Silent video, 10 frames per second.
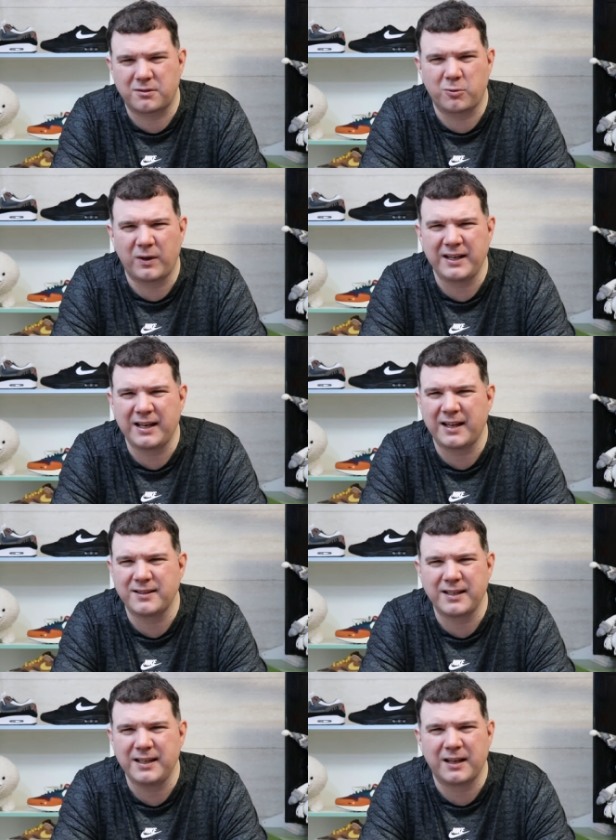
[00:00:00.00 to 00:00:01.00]

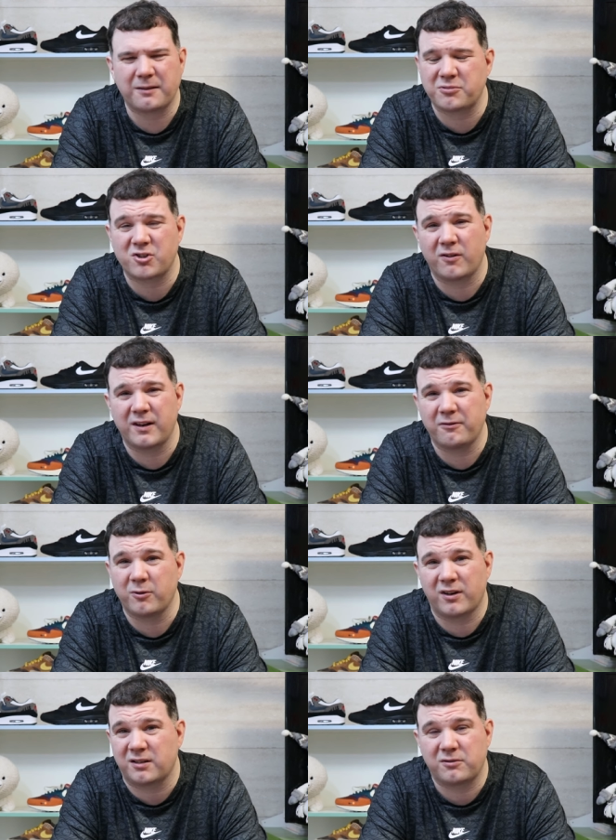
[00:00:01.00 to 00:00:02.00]
2019? I'm sorry,
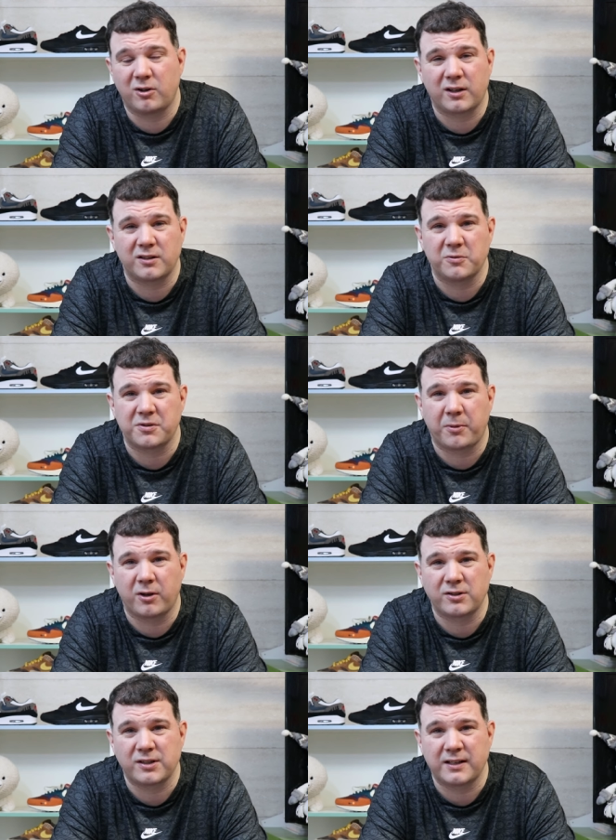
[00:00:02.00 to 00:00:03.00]
everyone. All I can do is
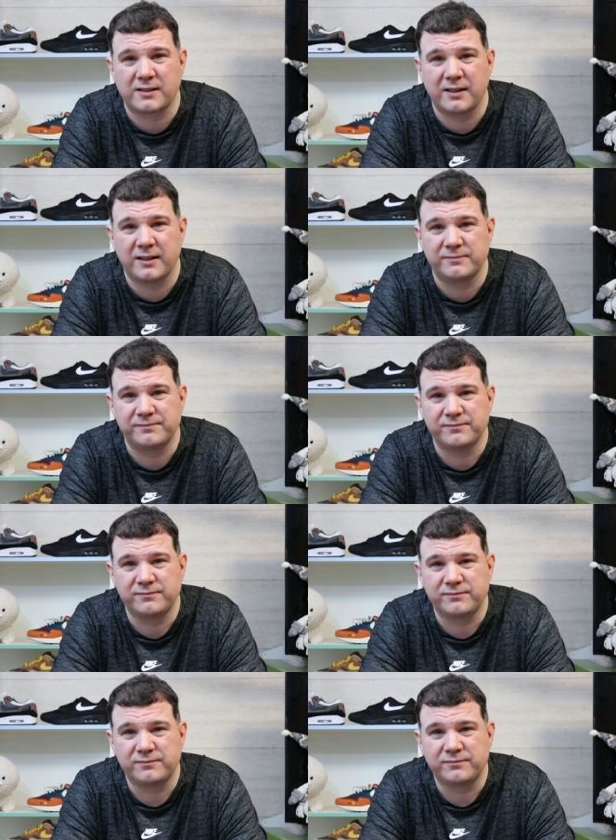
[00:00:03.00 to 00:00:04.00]
apologise, innit?
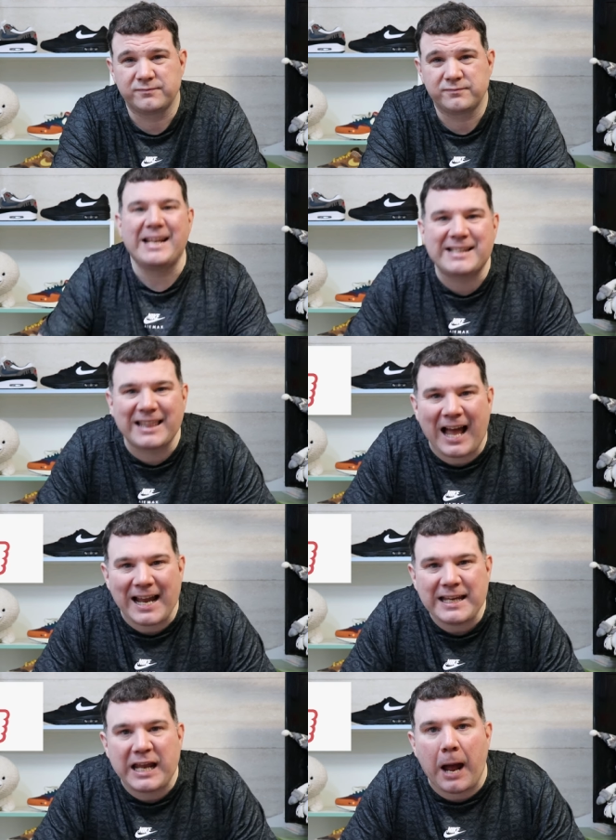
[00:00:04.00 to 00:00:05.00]
Please
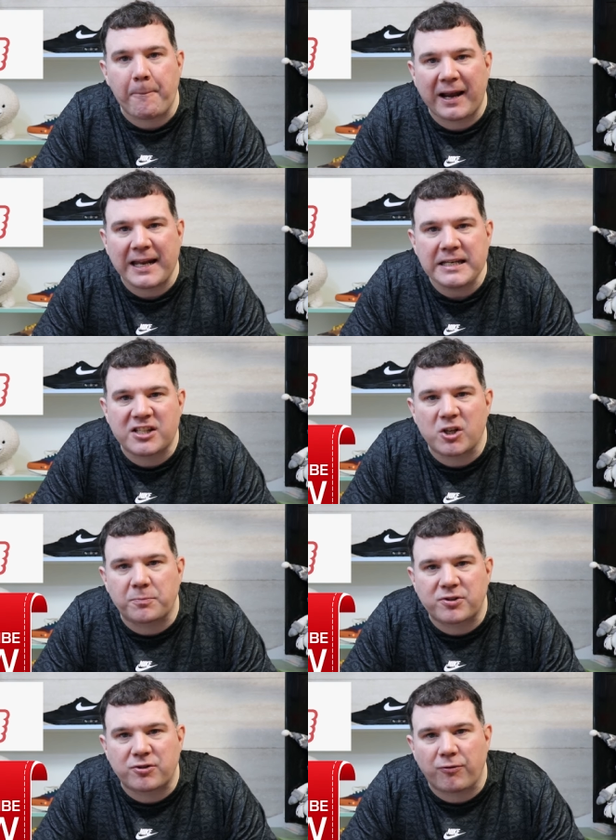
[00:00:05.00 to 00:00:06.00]
like, please
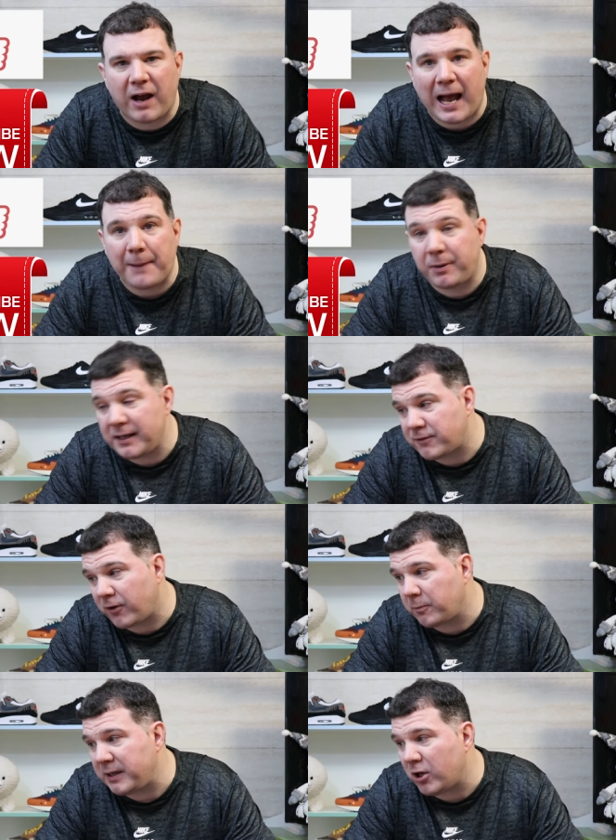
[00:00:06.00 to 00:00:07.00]
subscribe, please
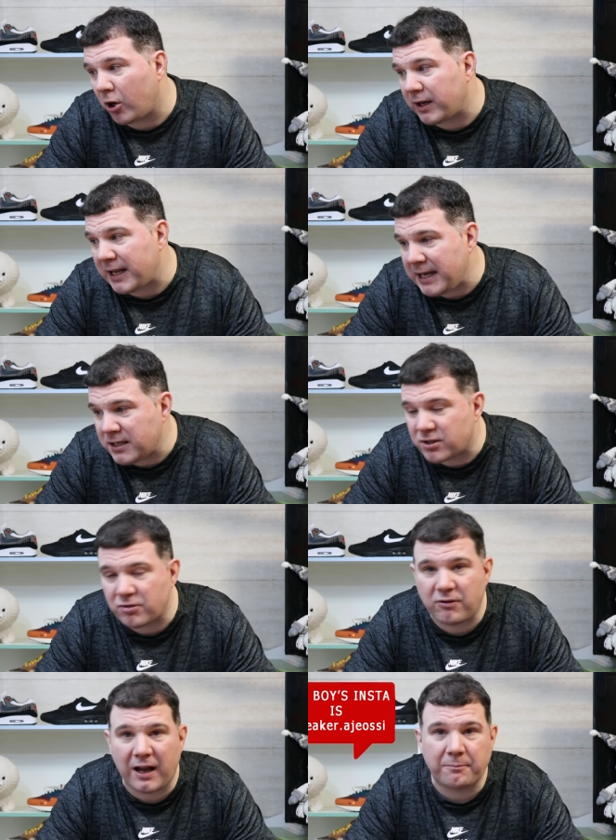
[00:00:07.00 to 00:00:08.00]
follow me on
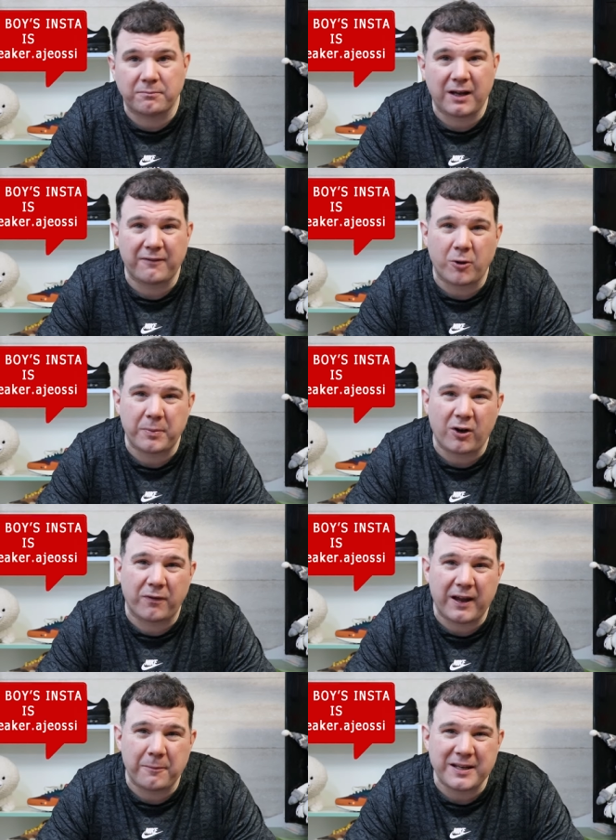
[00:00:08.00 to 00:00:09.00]
Instagram. I've not been
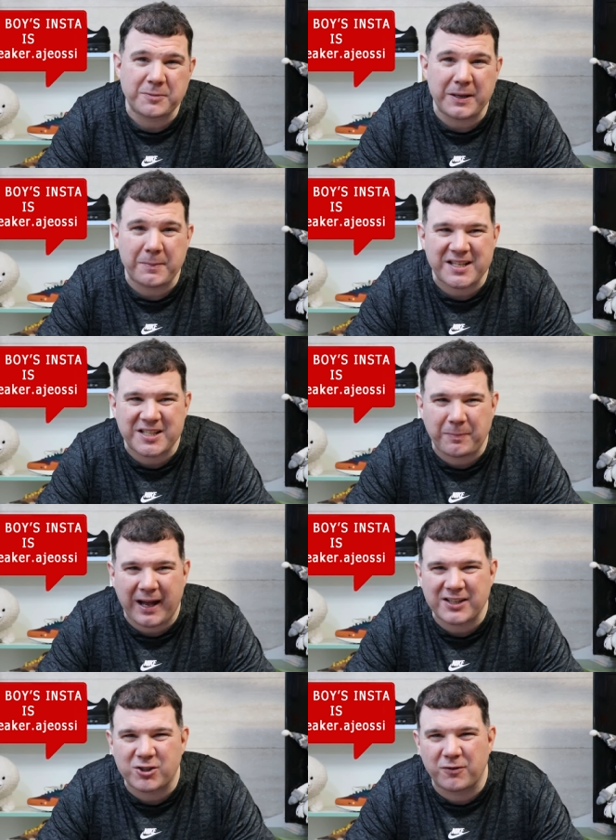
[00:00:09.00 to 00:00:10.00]
on there a bit, it's been a bit
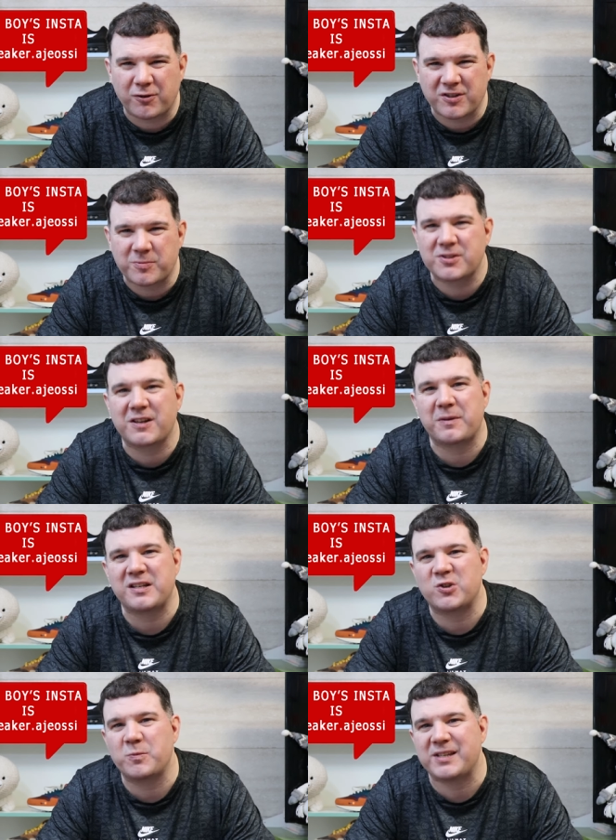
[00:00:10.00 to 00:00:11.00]
sparse over Christmas because I've
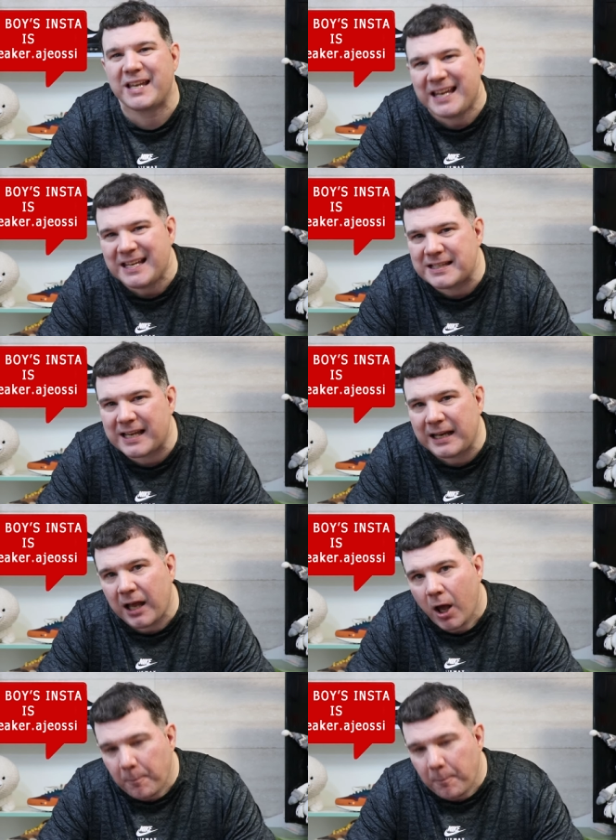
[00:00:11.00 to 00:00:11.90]
been too busy eating.